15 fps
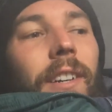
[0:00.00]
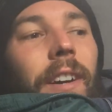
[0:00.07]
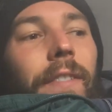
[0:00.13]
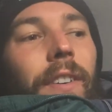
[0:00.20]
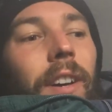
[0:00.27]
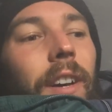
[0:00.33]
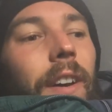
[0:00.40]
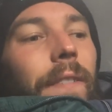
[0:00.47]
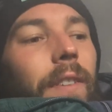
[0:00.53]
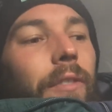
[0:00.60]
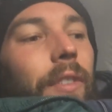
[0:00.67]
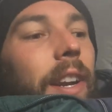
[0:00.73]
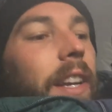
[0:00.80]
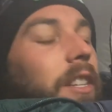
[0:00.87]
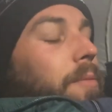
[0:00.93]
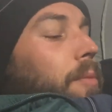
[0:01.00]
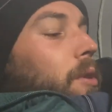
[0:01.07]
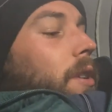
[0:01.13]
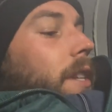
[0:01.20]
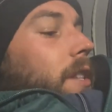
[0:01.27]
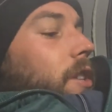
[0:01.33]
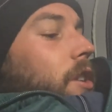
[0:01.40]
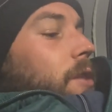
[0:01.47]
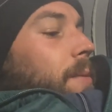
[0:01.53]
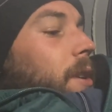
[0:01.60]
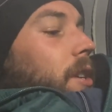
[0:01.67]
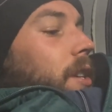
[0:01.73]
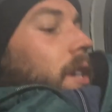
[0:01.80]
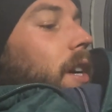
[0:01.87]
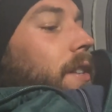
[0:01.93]
I've not really explored it too
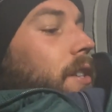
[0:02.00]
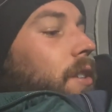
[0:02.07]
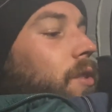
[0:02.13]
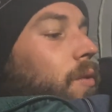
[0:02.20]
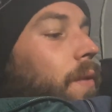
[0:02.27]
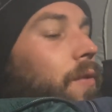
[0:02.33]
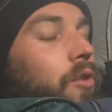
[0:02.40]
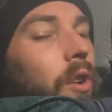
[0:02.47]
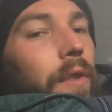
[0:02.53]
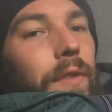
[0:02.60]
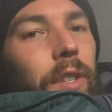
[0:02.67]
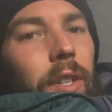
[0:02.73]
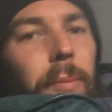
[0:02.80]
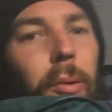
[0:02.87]
much yet. I just sort of drove to